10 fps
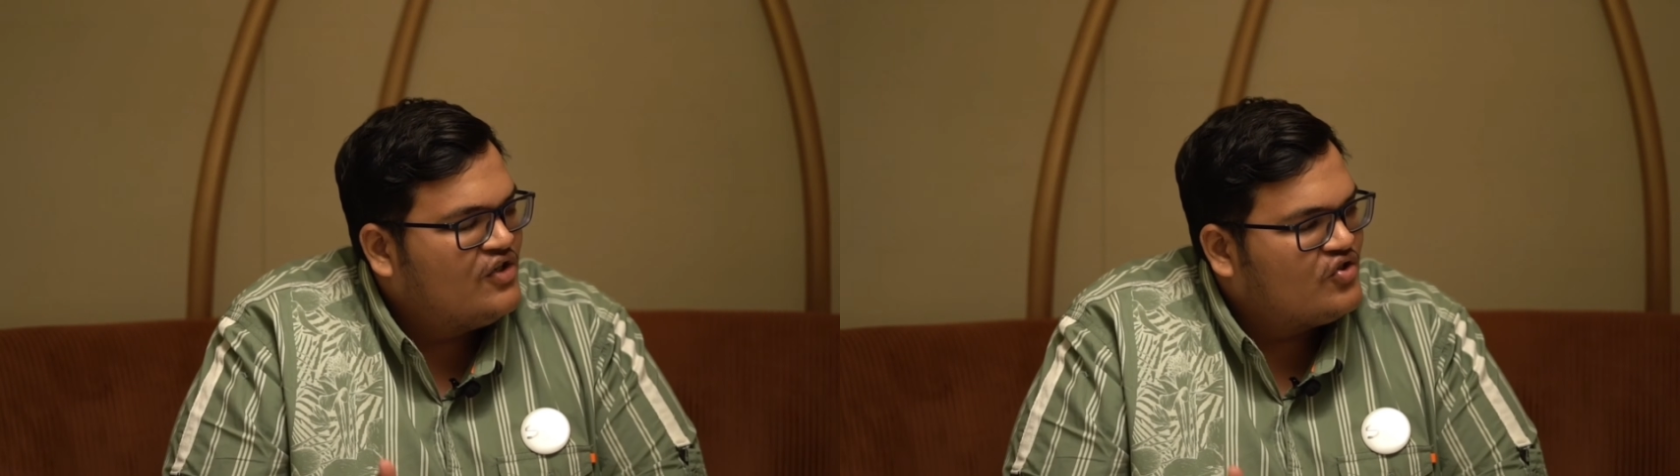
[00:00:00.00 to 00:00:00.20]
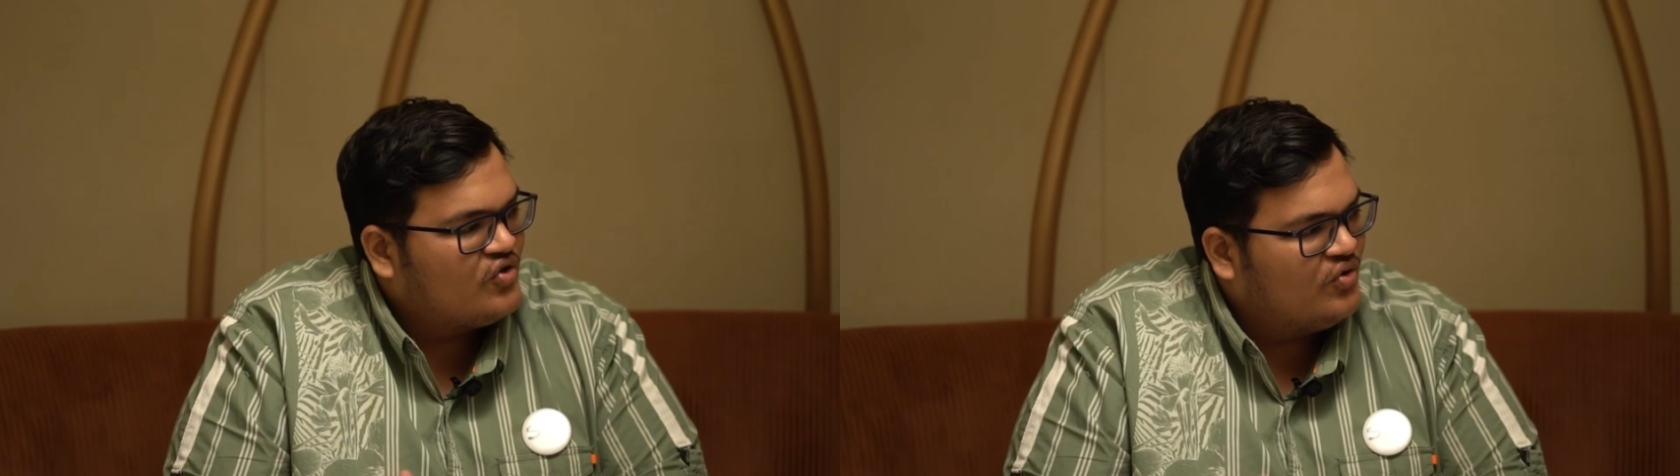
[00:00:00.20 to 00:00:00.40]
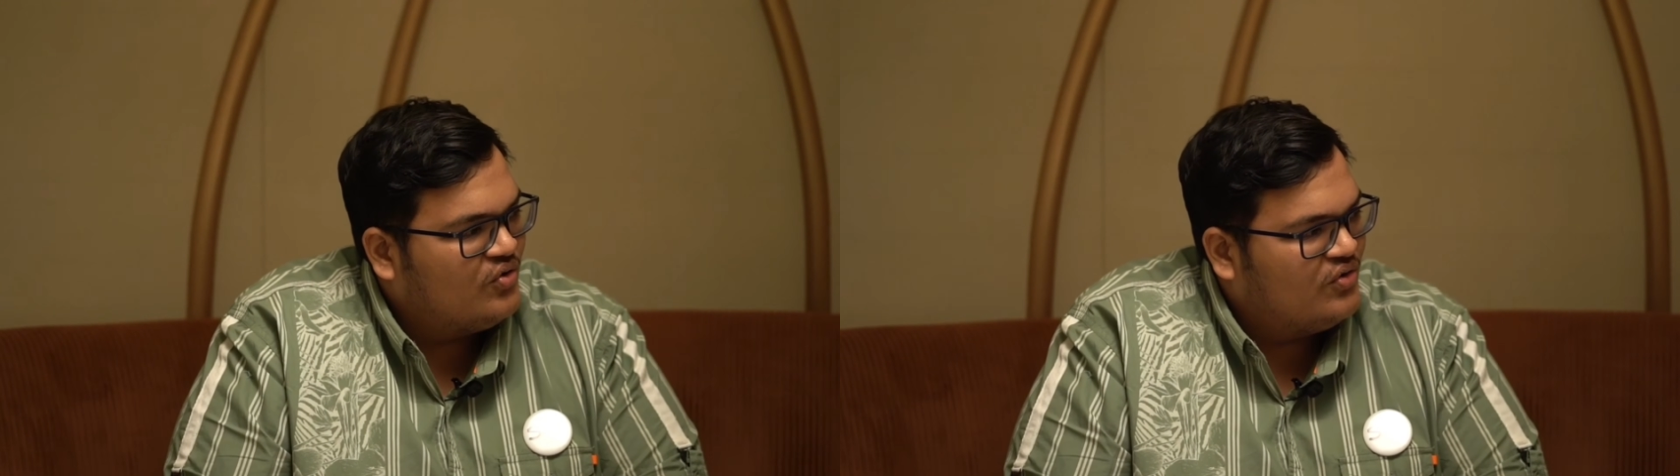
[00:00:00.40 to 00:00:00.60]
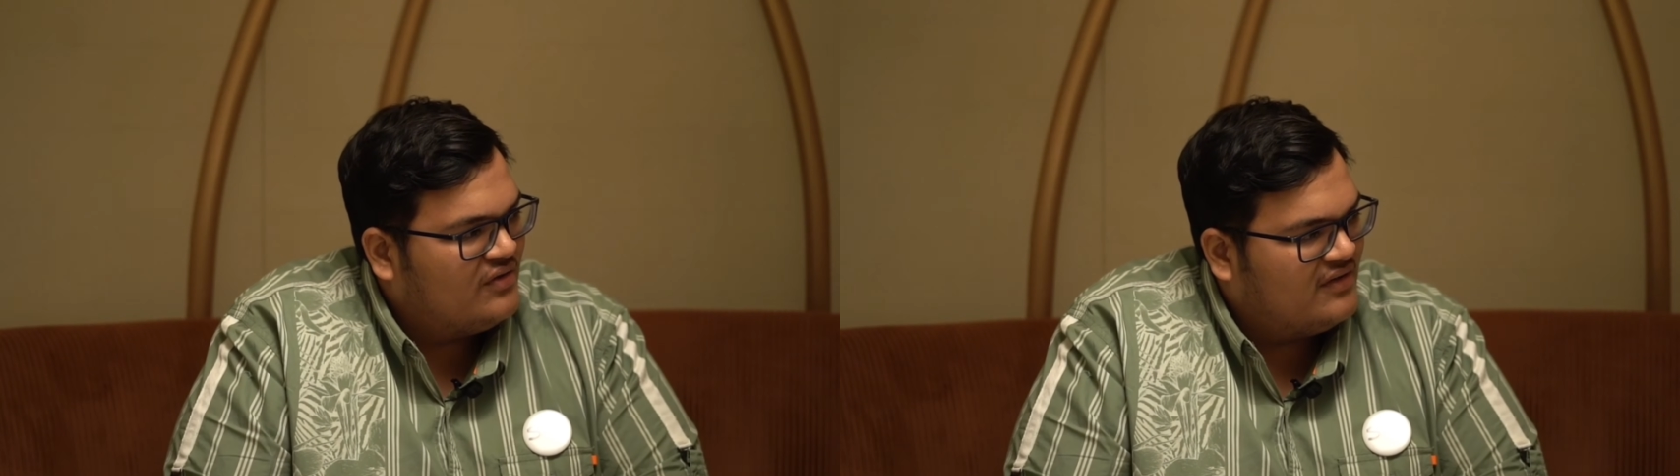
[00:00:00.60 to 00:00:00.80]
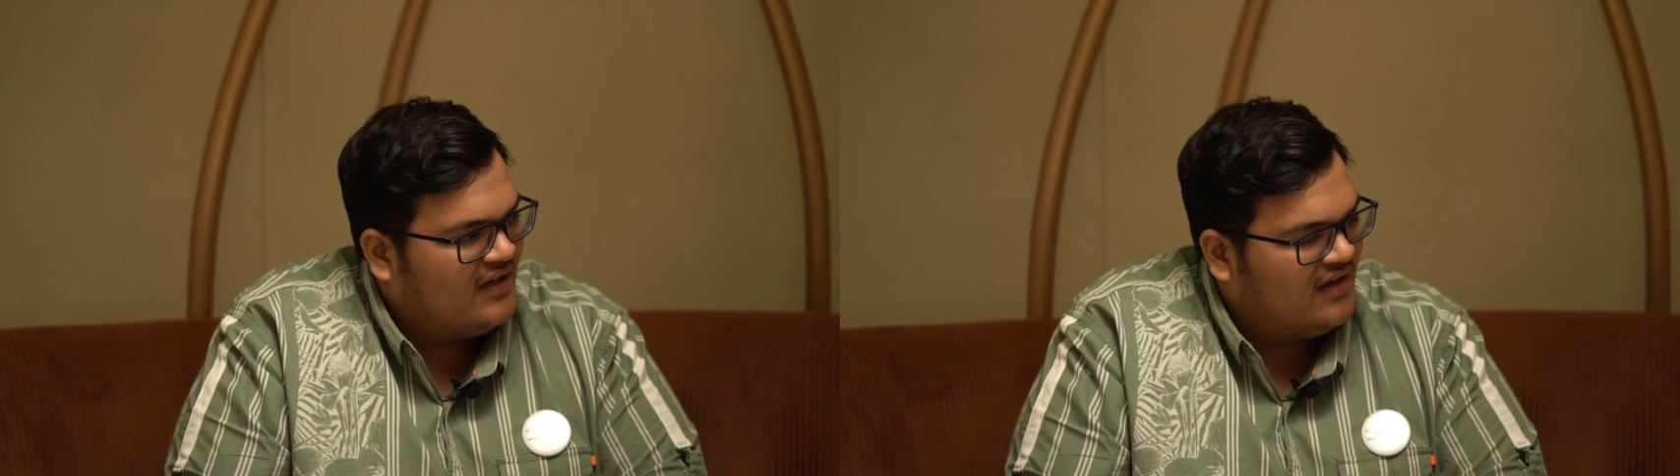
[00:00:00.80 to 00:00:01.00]
so
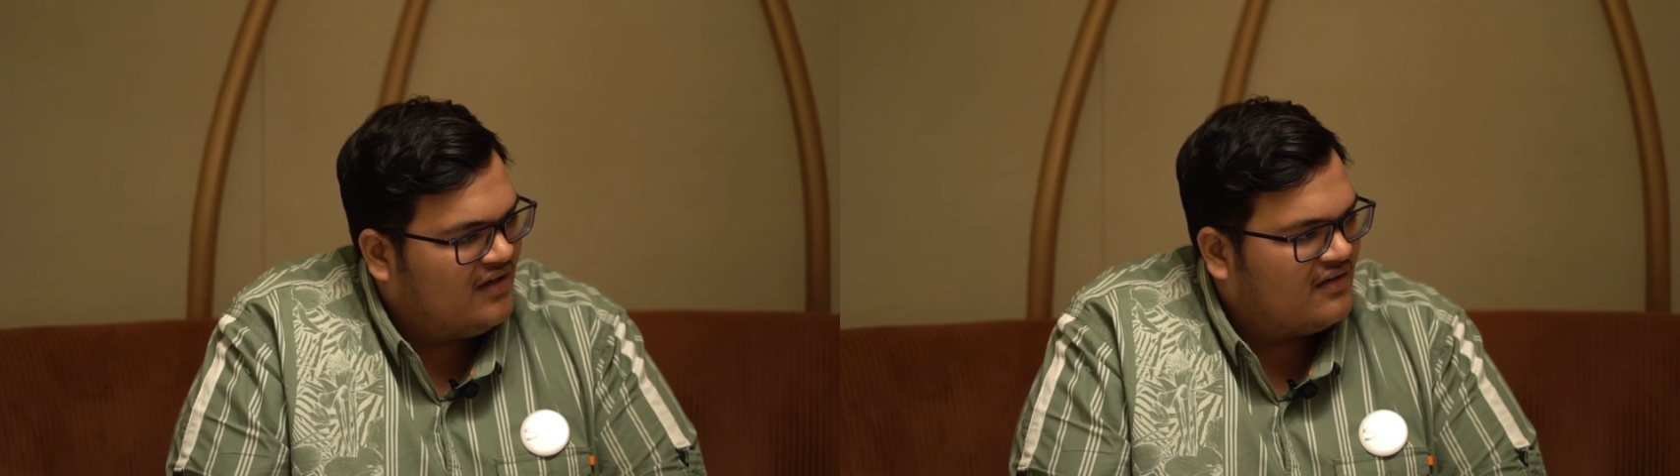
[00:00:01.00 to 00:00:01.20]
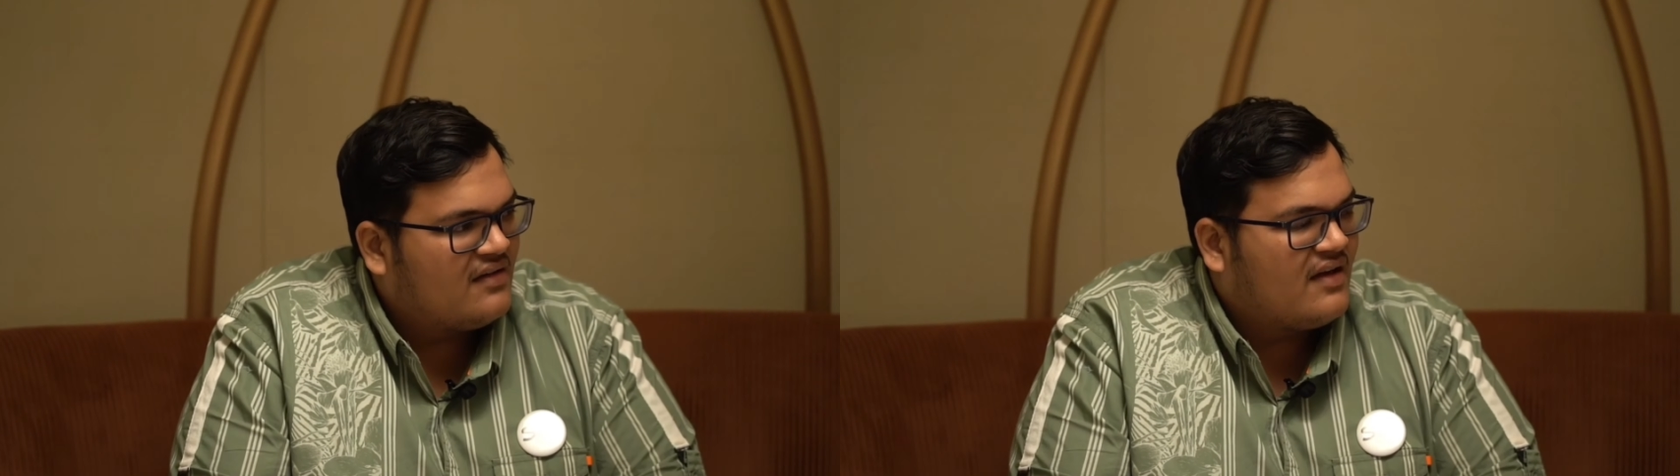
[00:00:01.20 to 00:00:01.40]
the